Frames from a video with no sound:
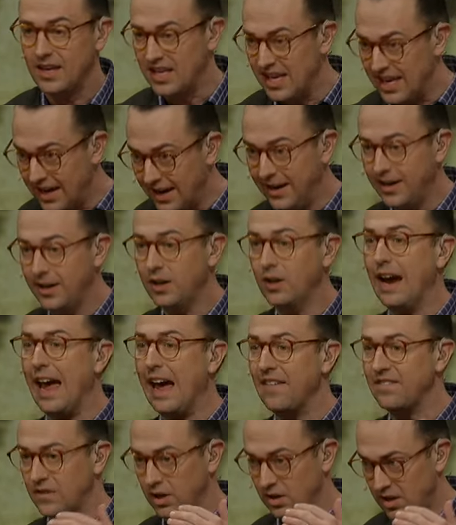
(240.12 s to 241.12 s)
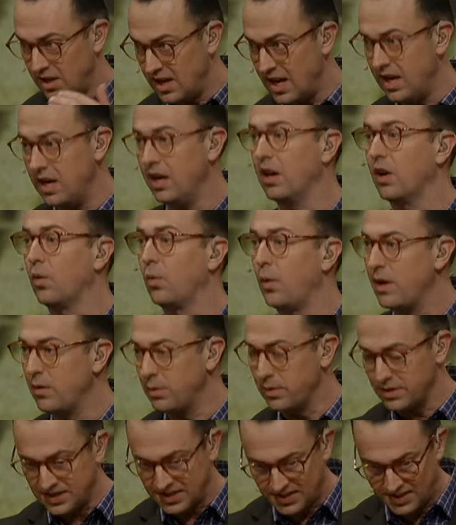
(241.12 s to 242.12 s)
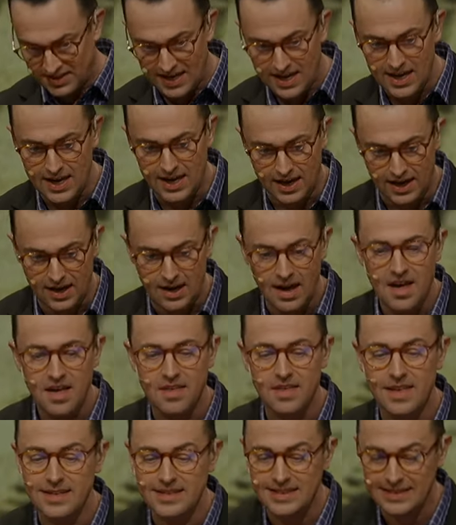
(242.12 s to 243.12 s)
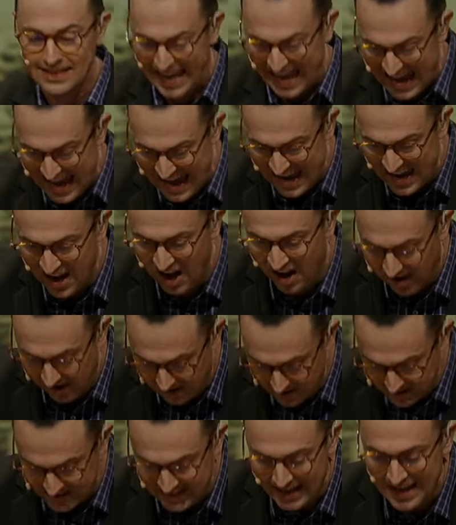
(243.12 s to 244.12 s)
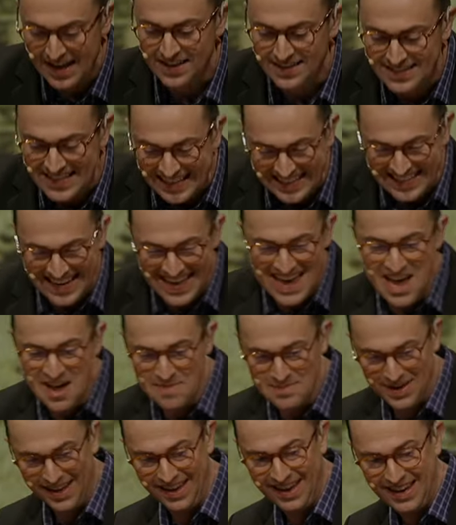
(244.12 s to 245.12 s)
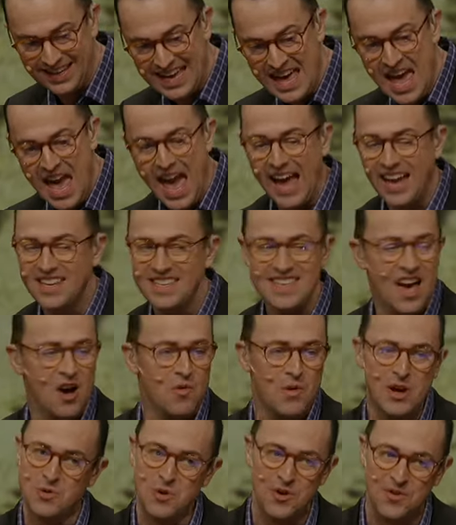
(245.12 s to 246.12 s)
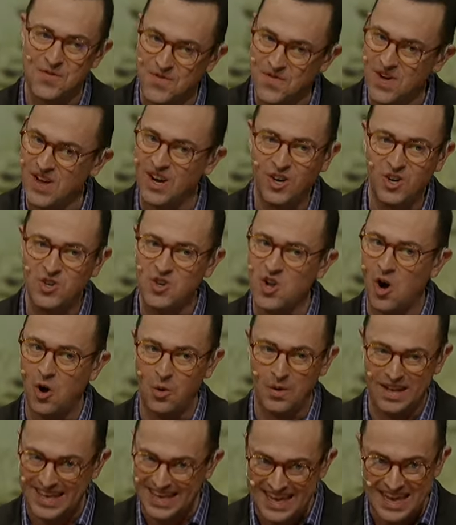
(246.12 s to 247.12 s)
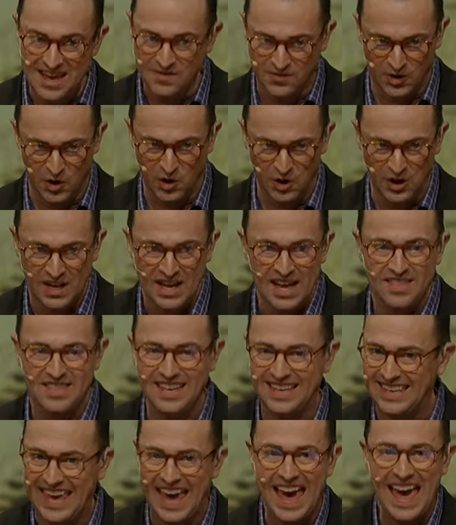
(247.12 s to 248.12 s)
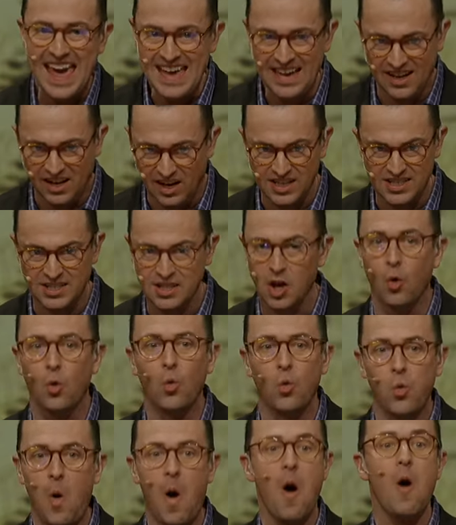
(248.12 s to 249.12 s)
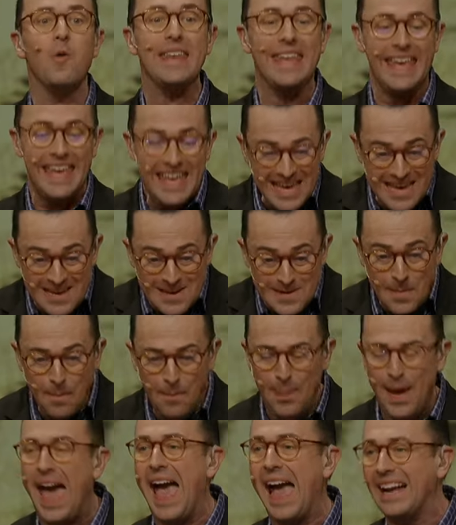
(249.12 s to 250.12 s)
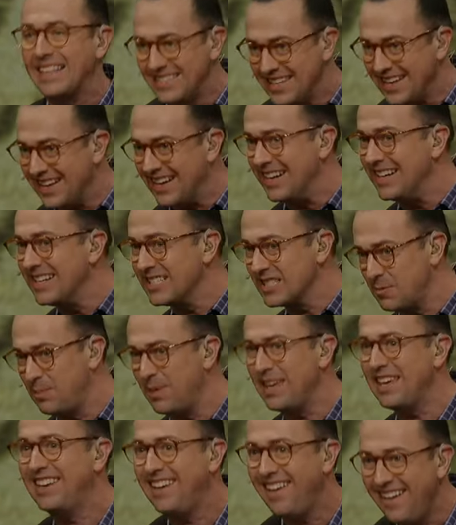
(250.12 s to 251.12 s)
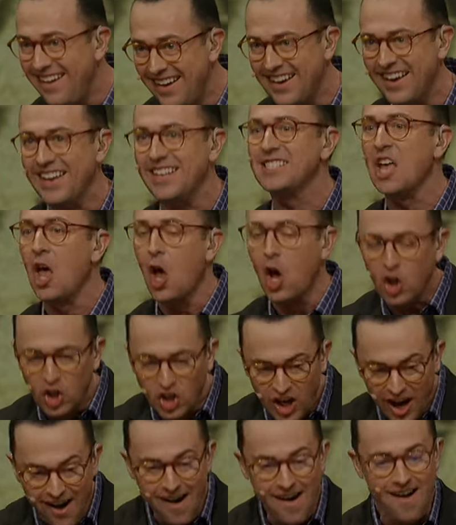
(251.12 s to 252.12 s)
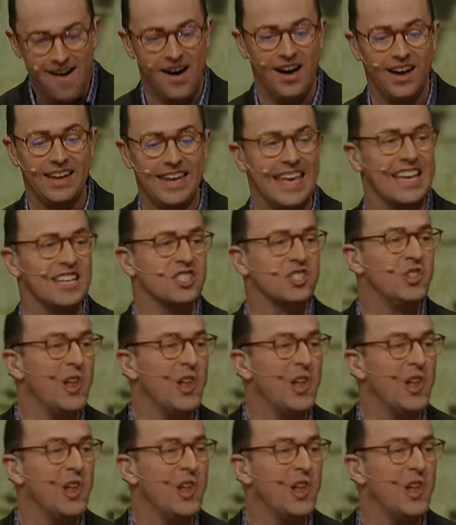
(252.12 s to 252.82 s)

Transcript: Year after year, we will see this chaos dynamic, and yet we will fear no evil. The chaos won't impact us because God is